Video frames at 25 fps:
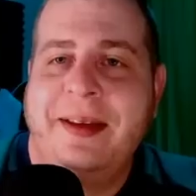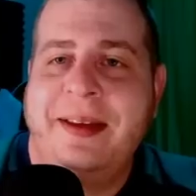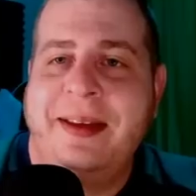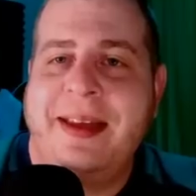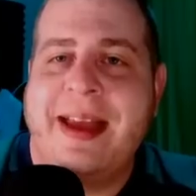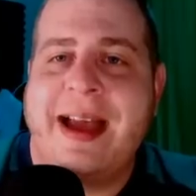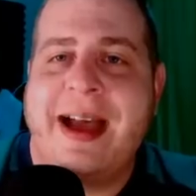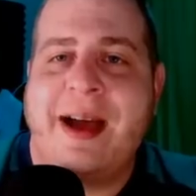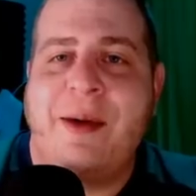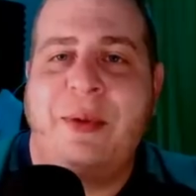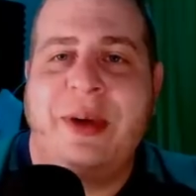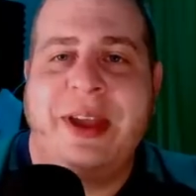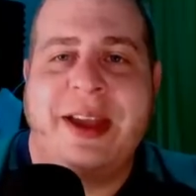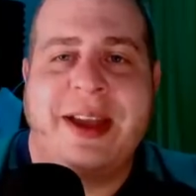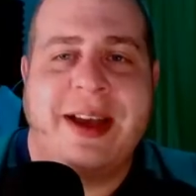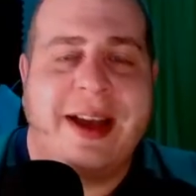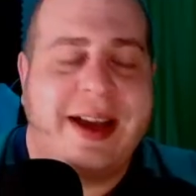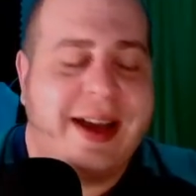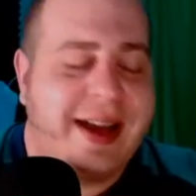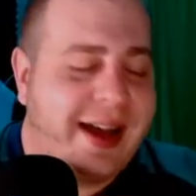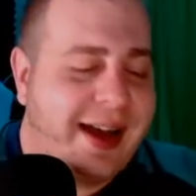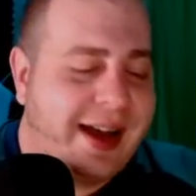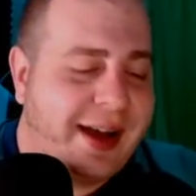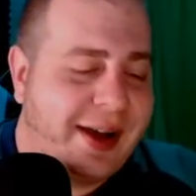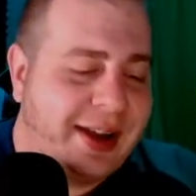Yeah, we
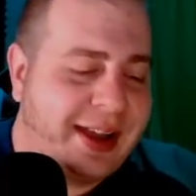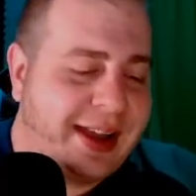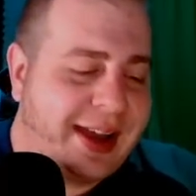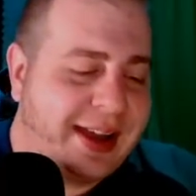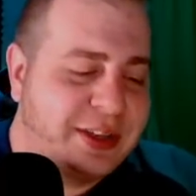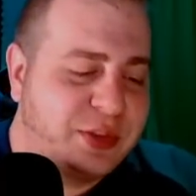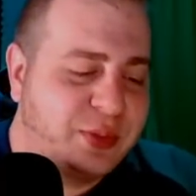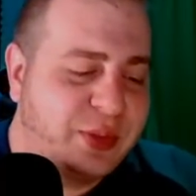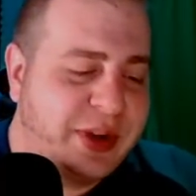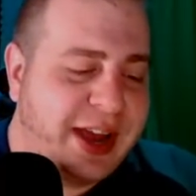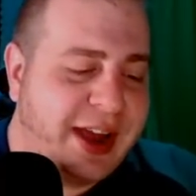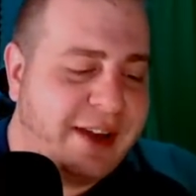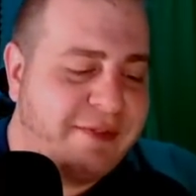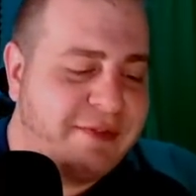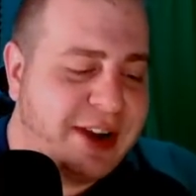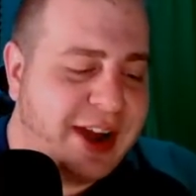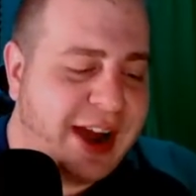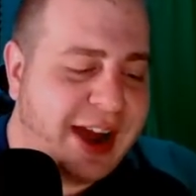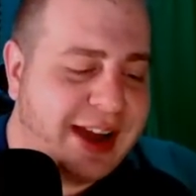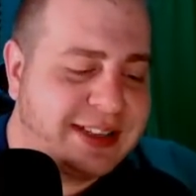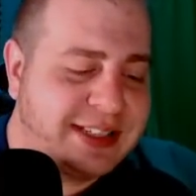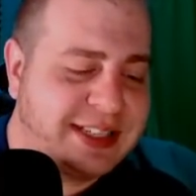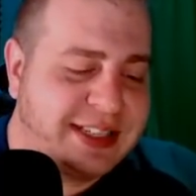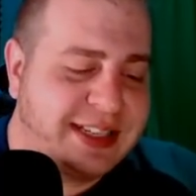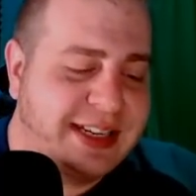got, guys, we have
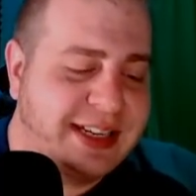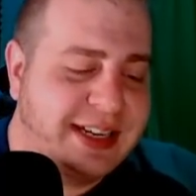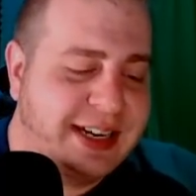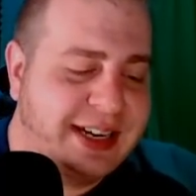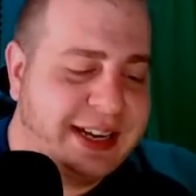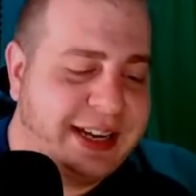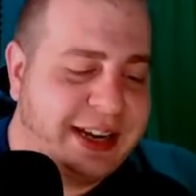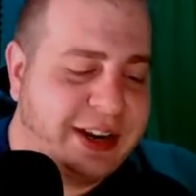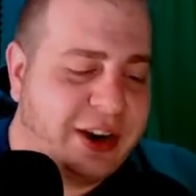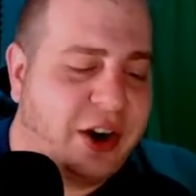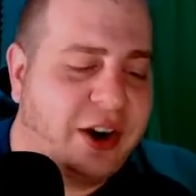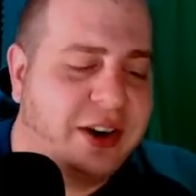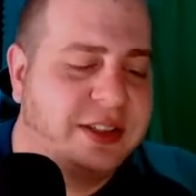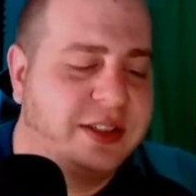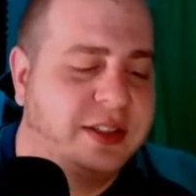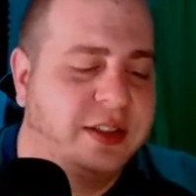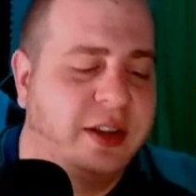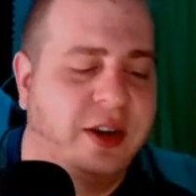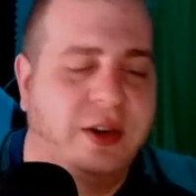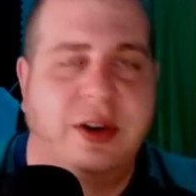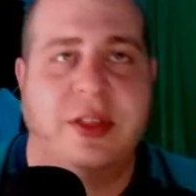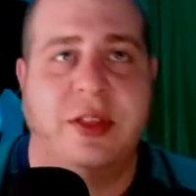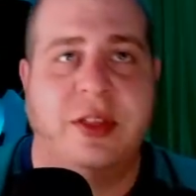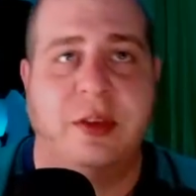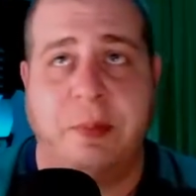not seen any cards
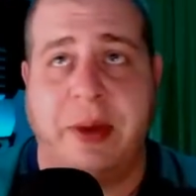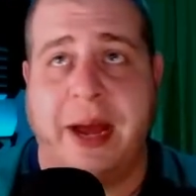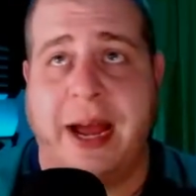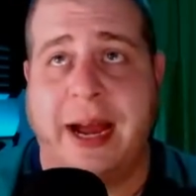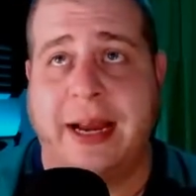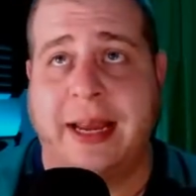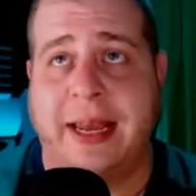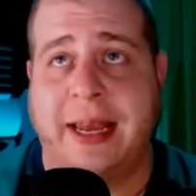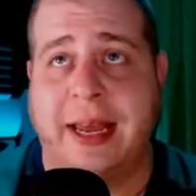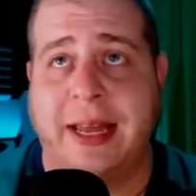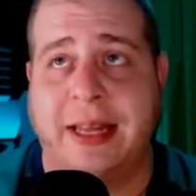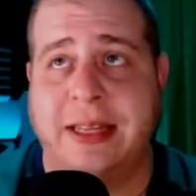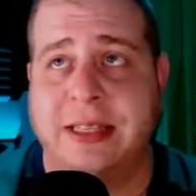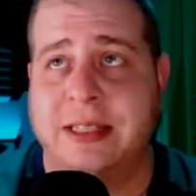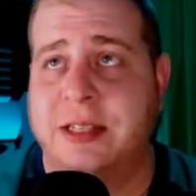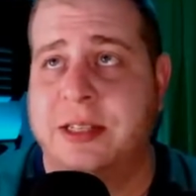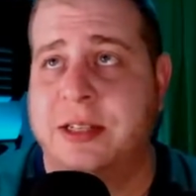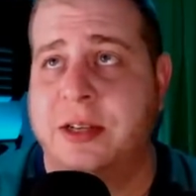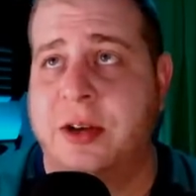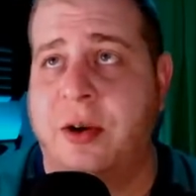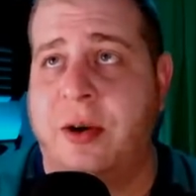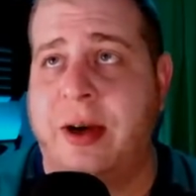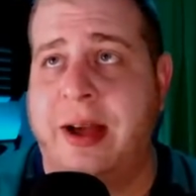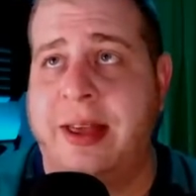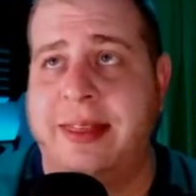load on the back end,
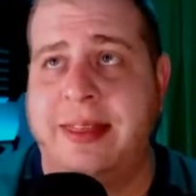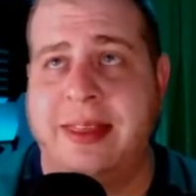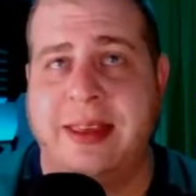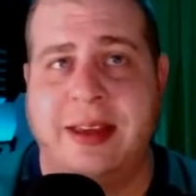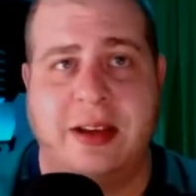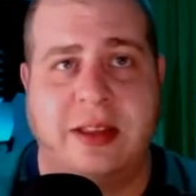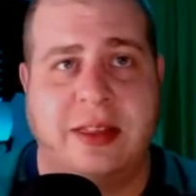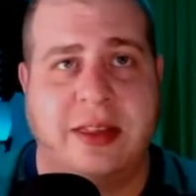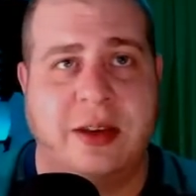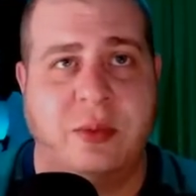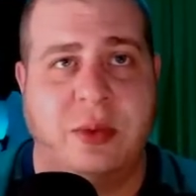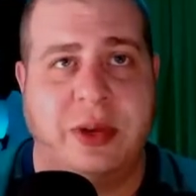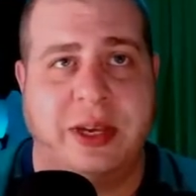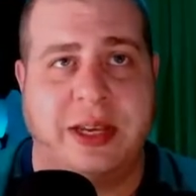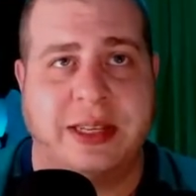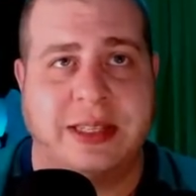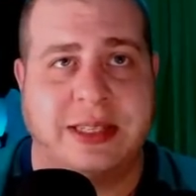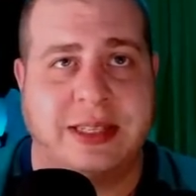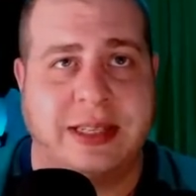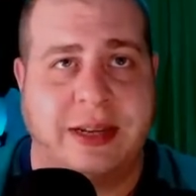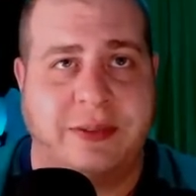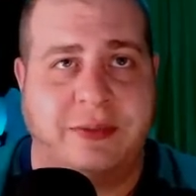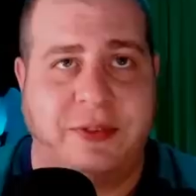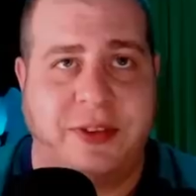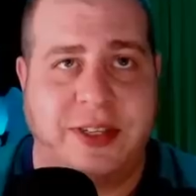so I think that we can
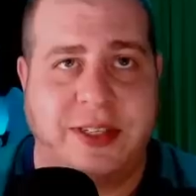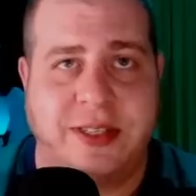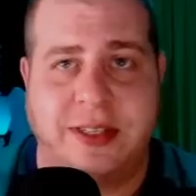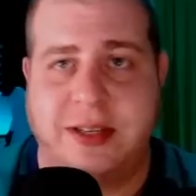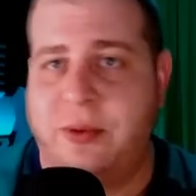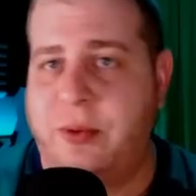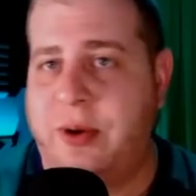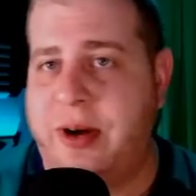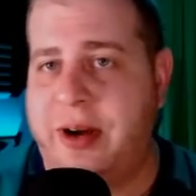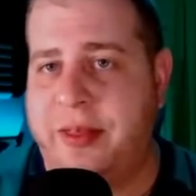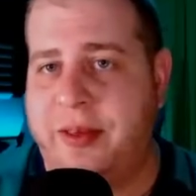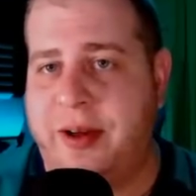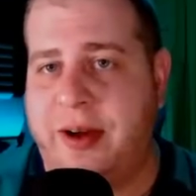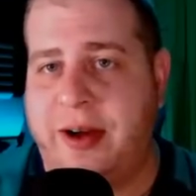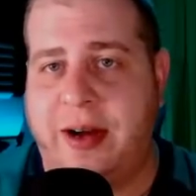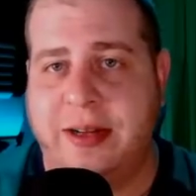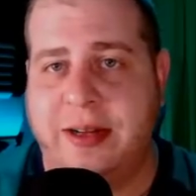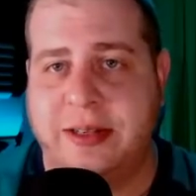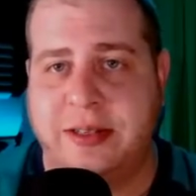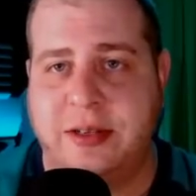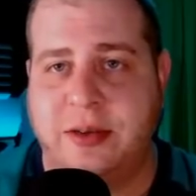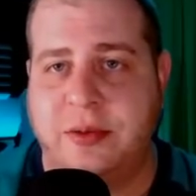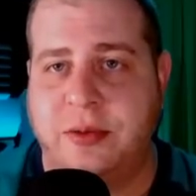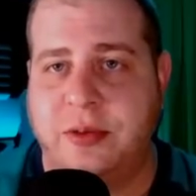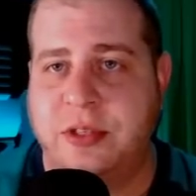safely say we're out of the
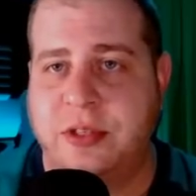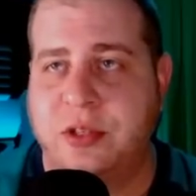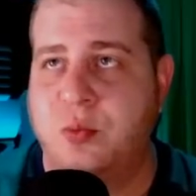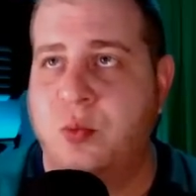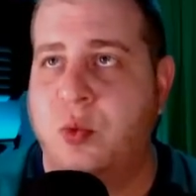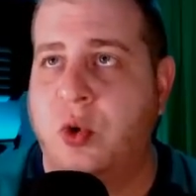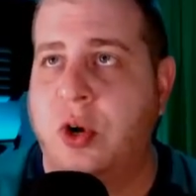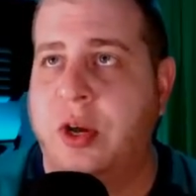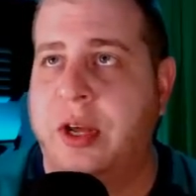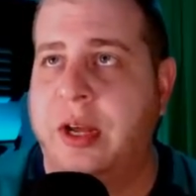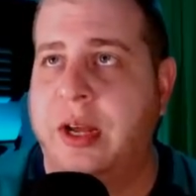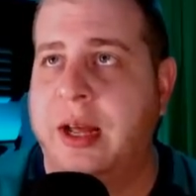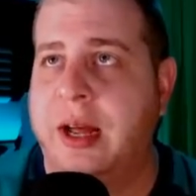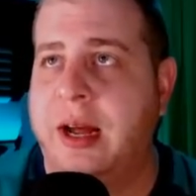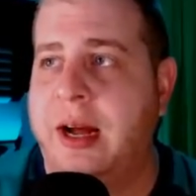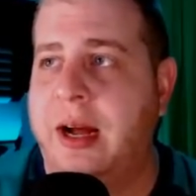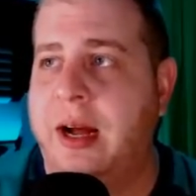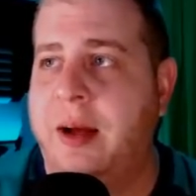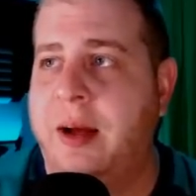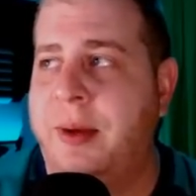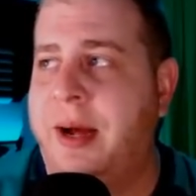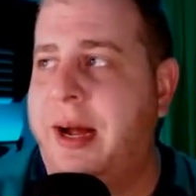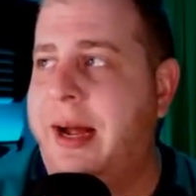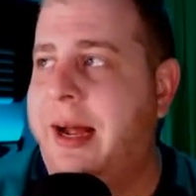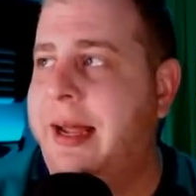hot zone this morning.
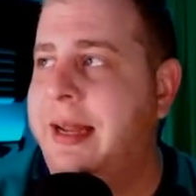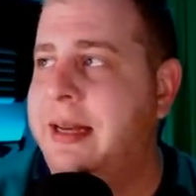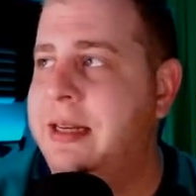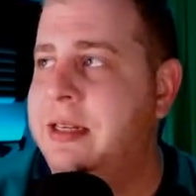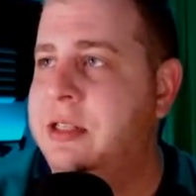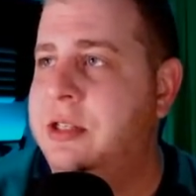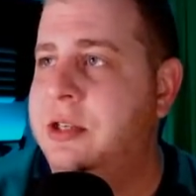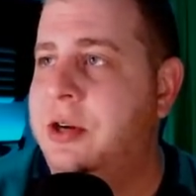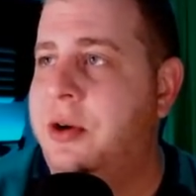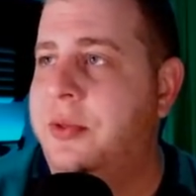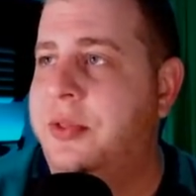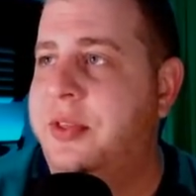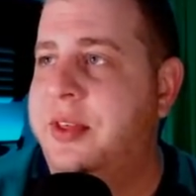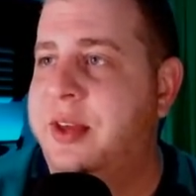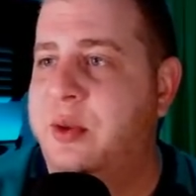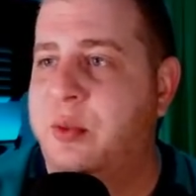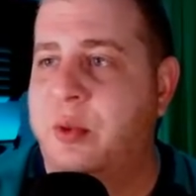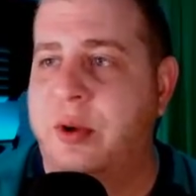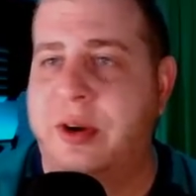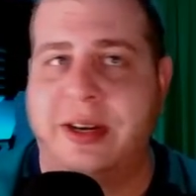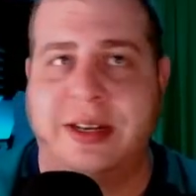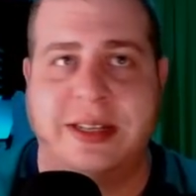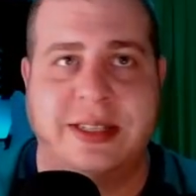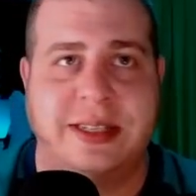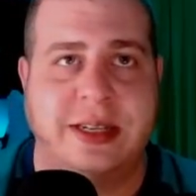I don't think
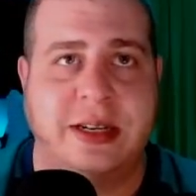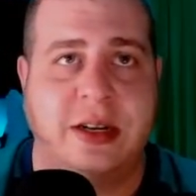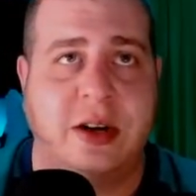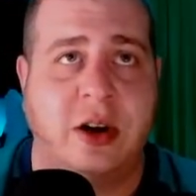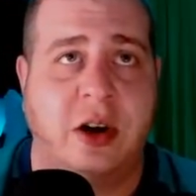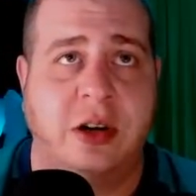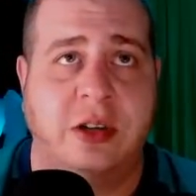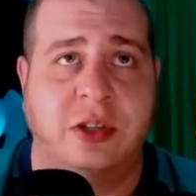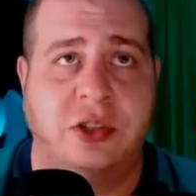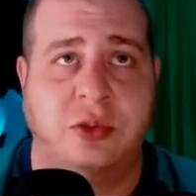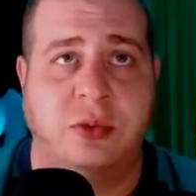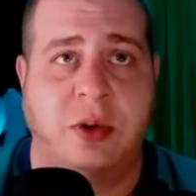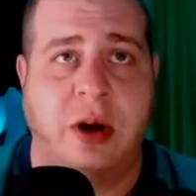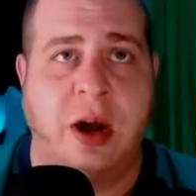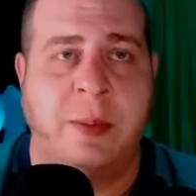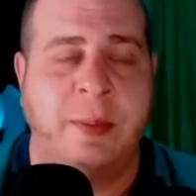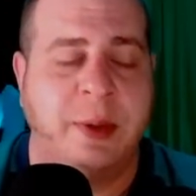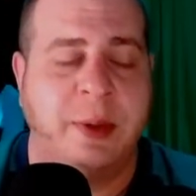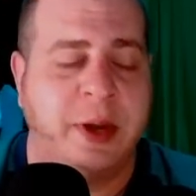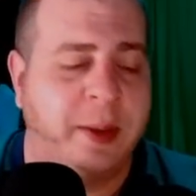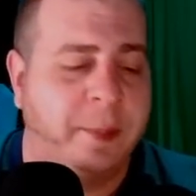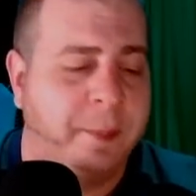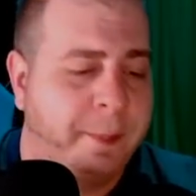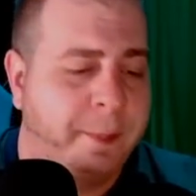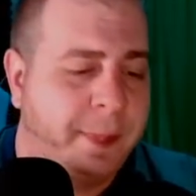we're going to see cards
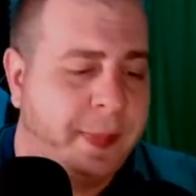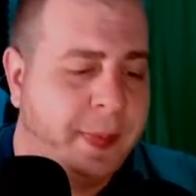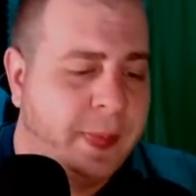dropping,